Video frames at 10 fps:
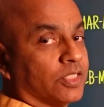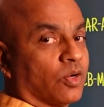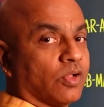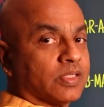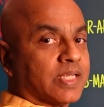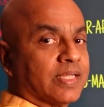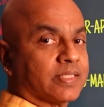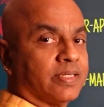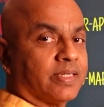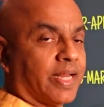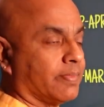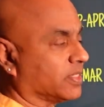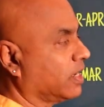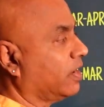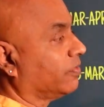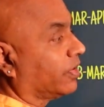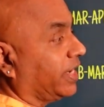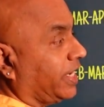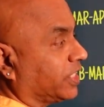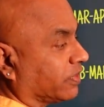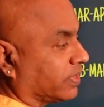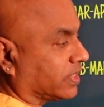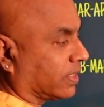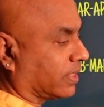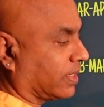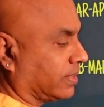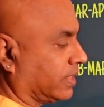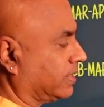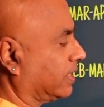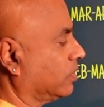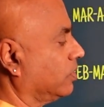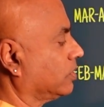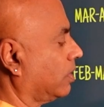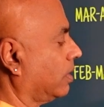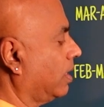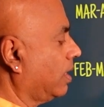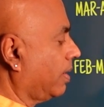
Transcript: These are all Sanskrit names for each of the Sankrantis that goes on.